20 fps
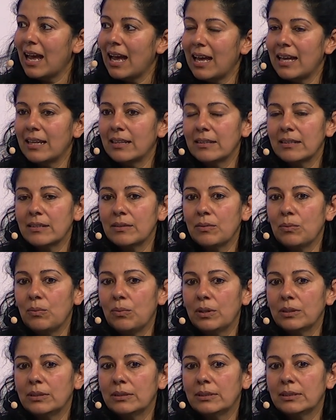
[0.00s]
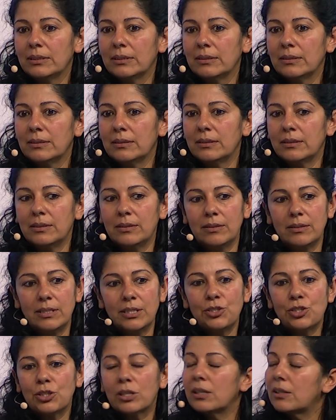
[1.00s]
And what the
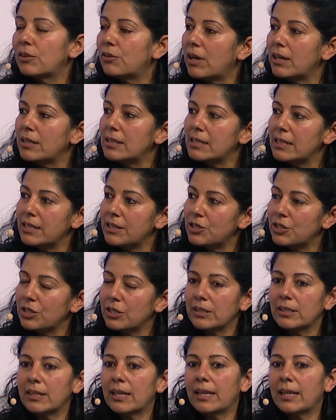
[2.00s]
digital transition and